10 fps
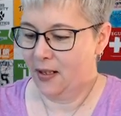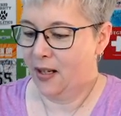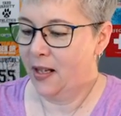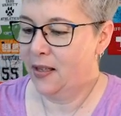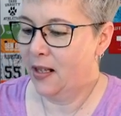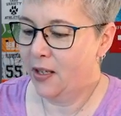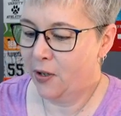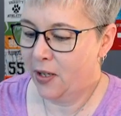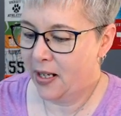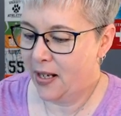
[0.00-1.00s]
cut the
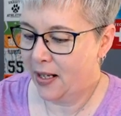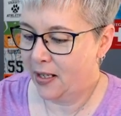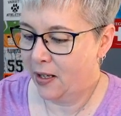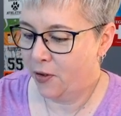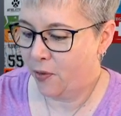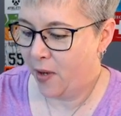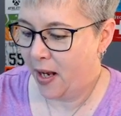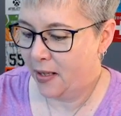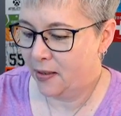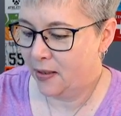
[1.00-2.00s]
little connecting
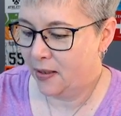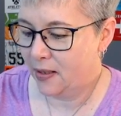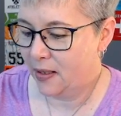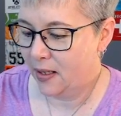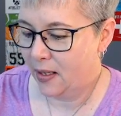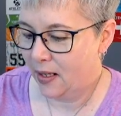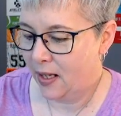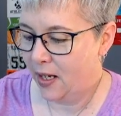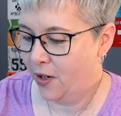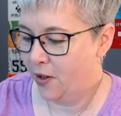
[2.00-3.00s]
threads
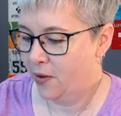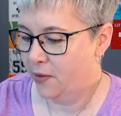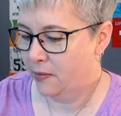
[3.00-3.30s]
here,